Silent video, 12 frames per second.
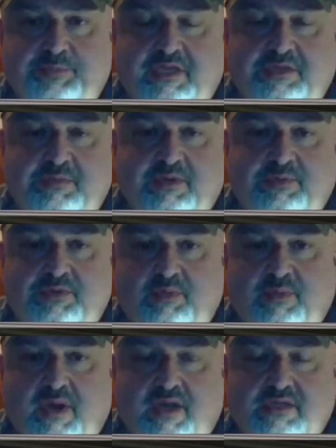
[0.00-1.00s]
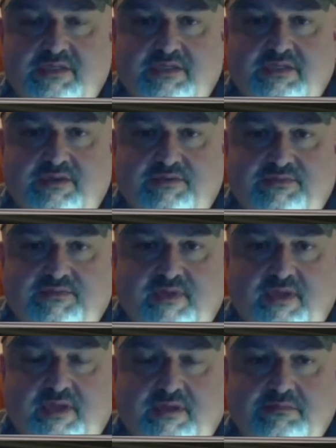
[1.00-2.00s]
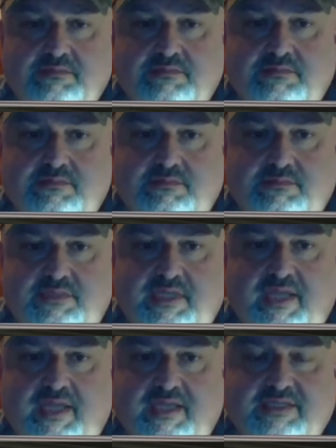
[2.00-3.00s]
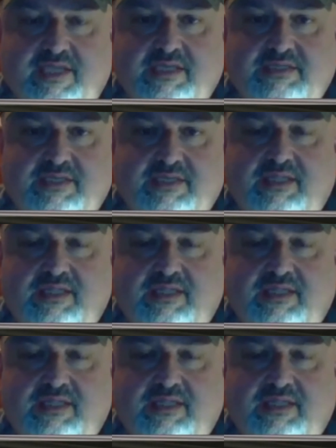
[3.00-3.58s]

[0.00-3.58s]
picked him up 2 boxes of TSS at